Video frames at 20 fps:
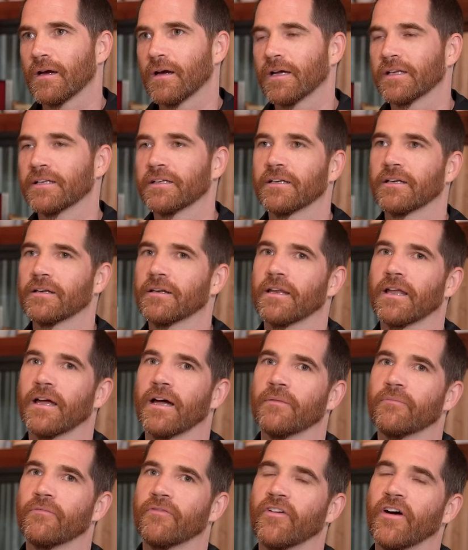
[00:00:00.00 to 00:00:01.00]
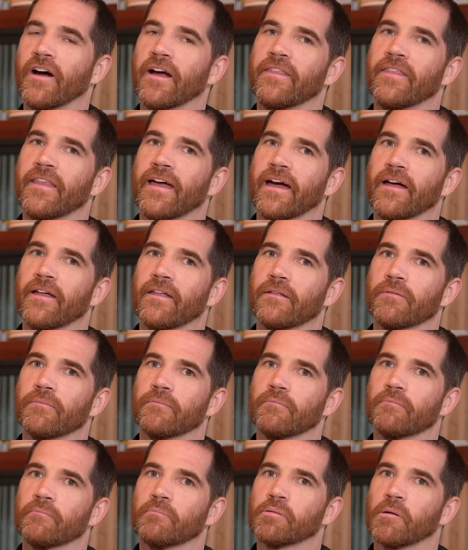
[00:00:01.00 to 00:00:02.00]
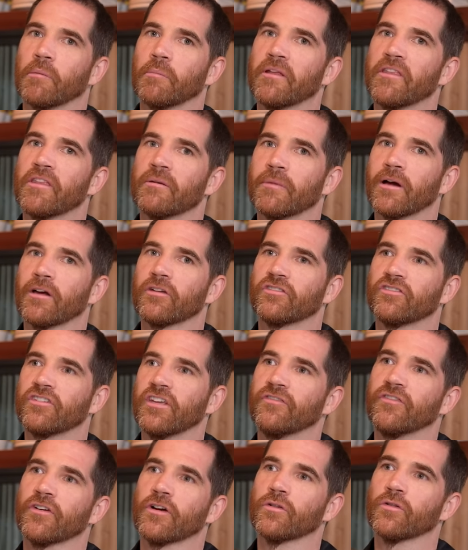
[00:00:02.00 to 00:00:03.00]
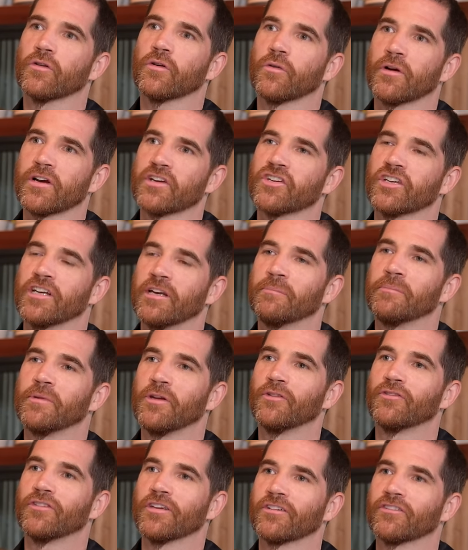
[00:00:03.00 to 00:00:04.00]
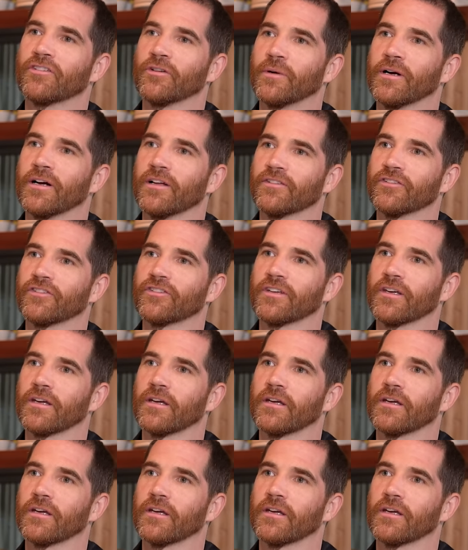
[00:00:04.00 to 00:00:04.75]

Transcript: I find that probably the most difficult question in music to answer.